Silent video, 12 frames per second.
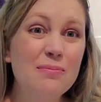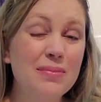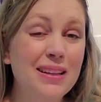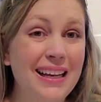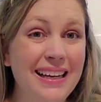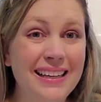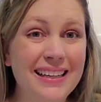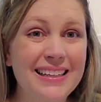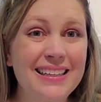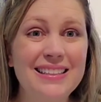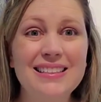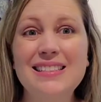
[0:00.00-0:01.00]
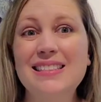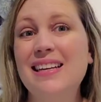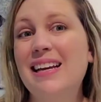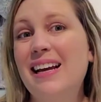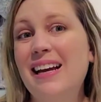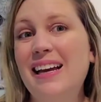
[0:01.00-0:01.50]
blankets,
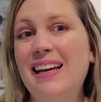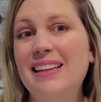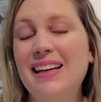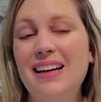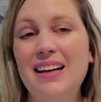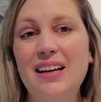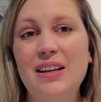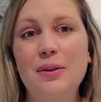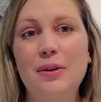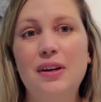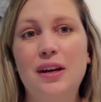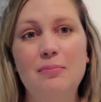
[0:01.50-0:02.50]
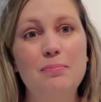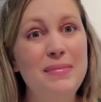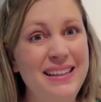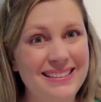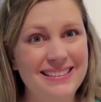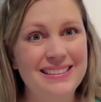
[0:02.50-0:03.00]
and other
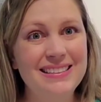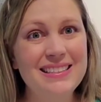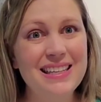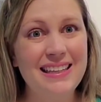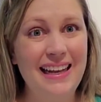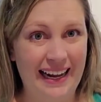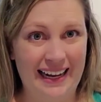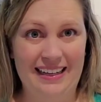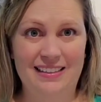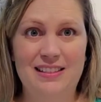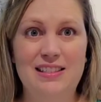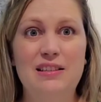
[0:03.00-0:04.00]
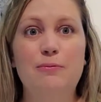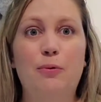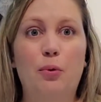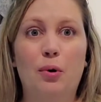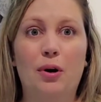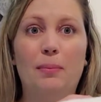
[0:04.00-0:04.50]
mittens and hats
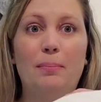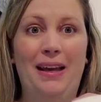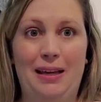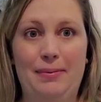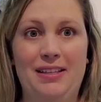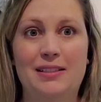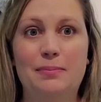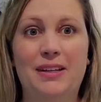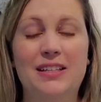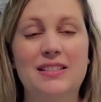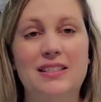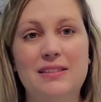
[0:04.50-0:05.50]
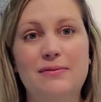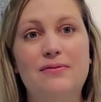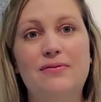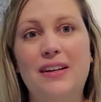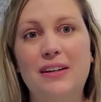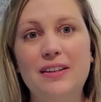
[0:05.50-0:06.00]
for babies because it's
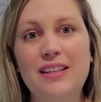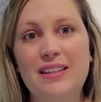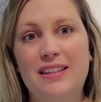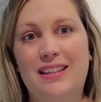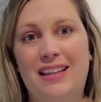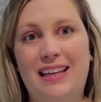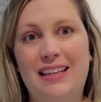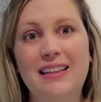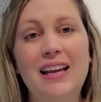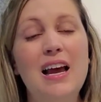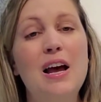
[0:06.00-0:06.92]
very thin